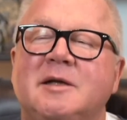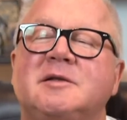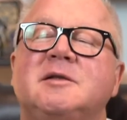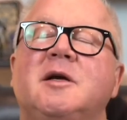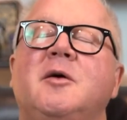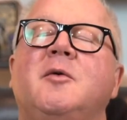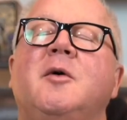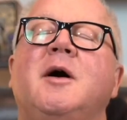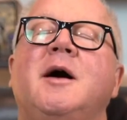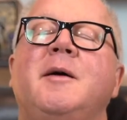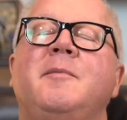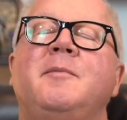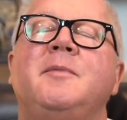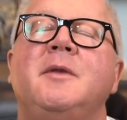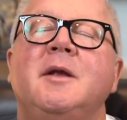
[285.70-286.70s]
So,
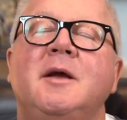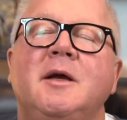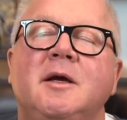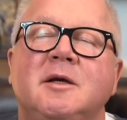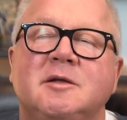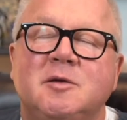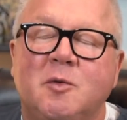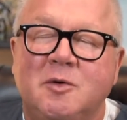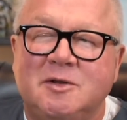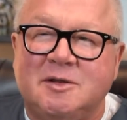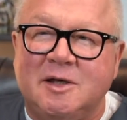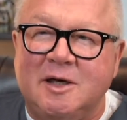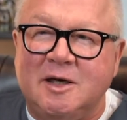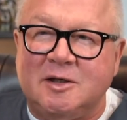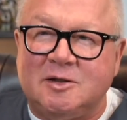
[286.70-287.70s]
um, so we
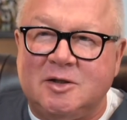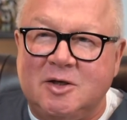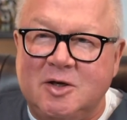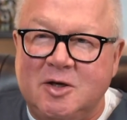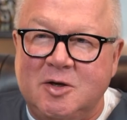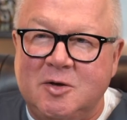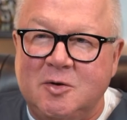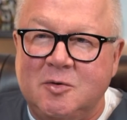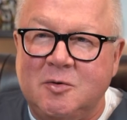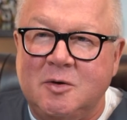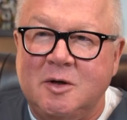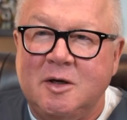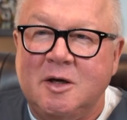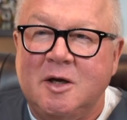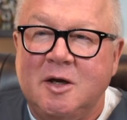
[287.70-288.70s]
send it to you
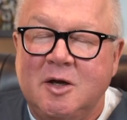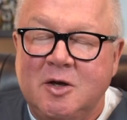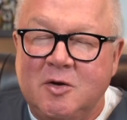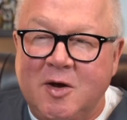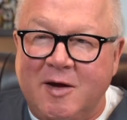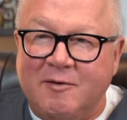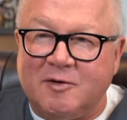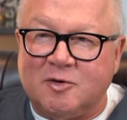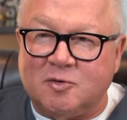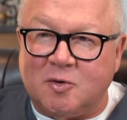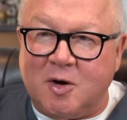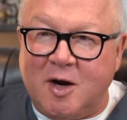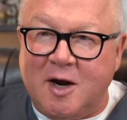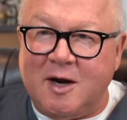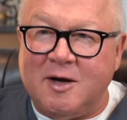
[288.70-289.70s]
you have it
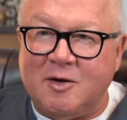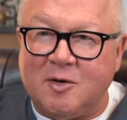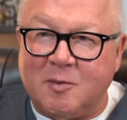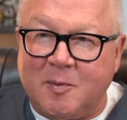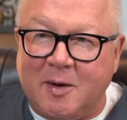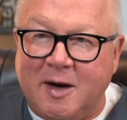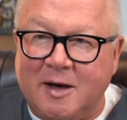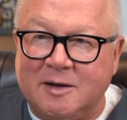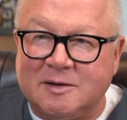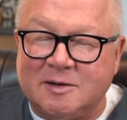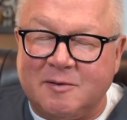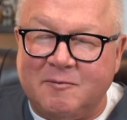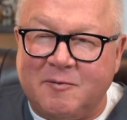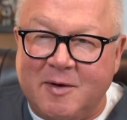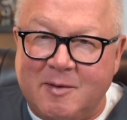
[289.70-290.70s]
drawn either by
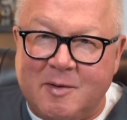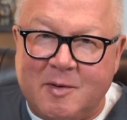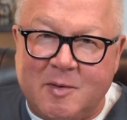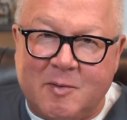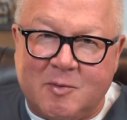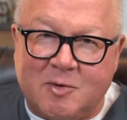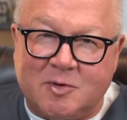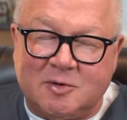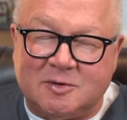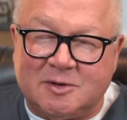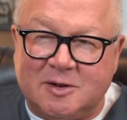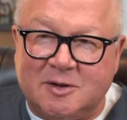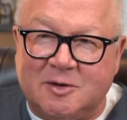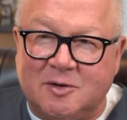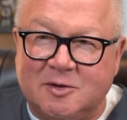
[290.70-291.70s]
some family member who's
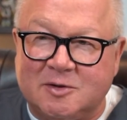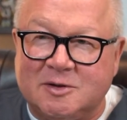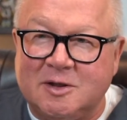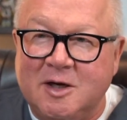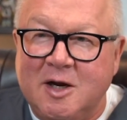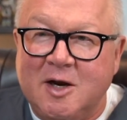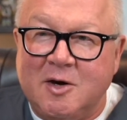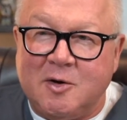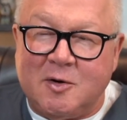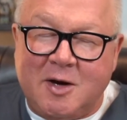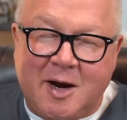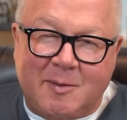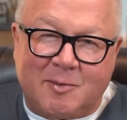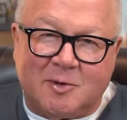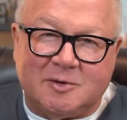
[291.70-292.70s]
a nurse, your
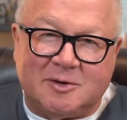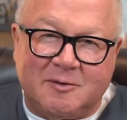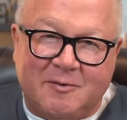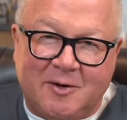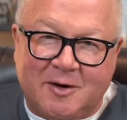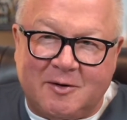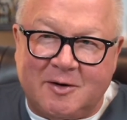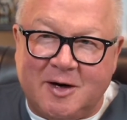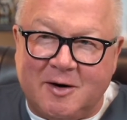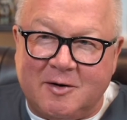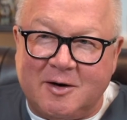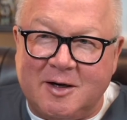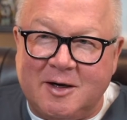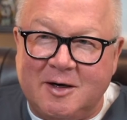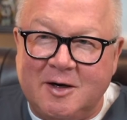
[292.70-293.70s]
neighbor who's a
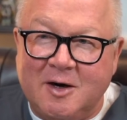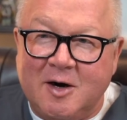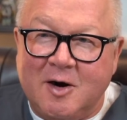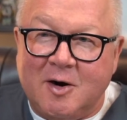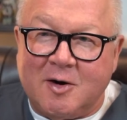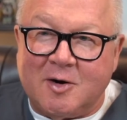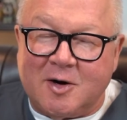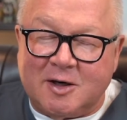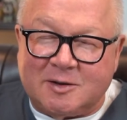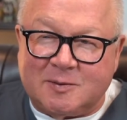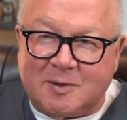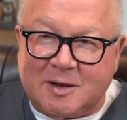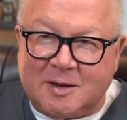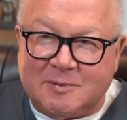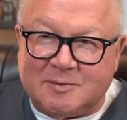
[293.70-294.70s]
veterinarian, or your
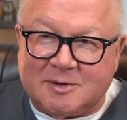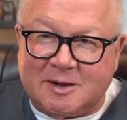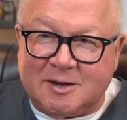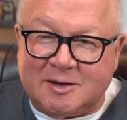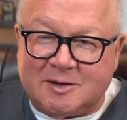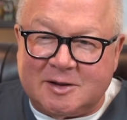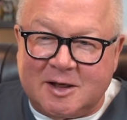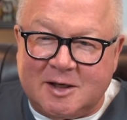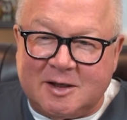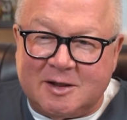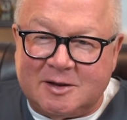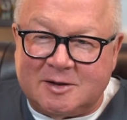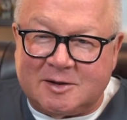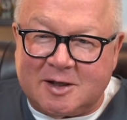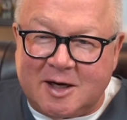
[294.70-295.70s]
husband comes in
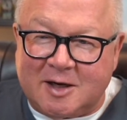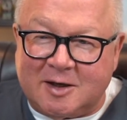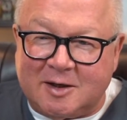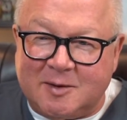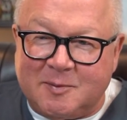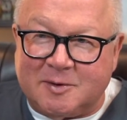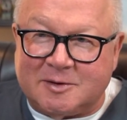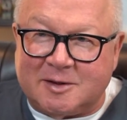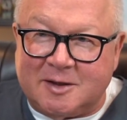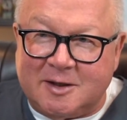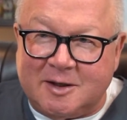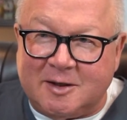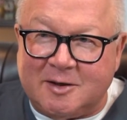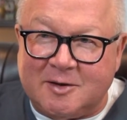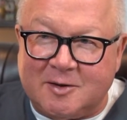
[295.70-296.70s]
and shakily puts a
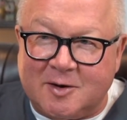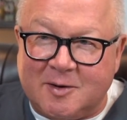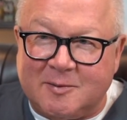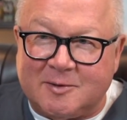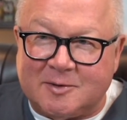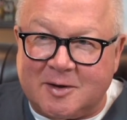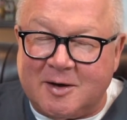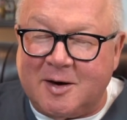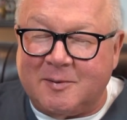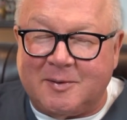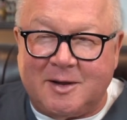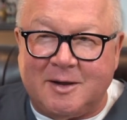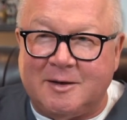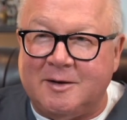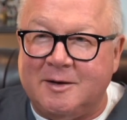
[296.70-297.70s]
needle in your arm and draws. I'm
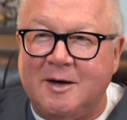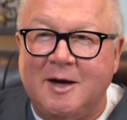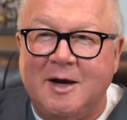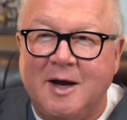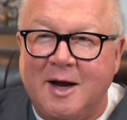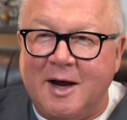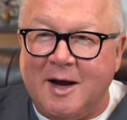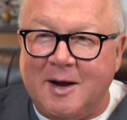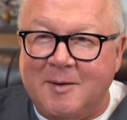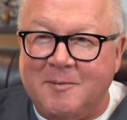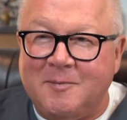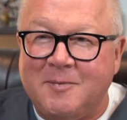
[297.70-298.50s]
kidding. Um,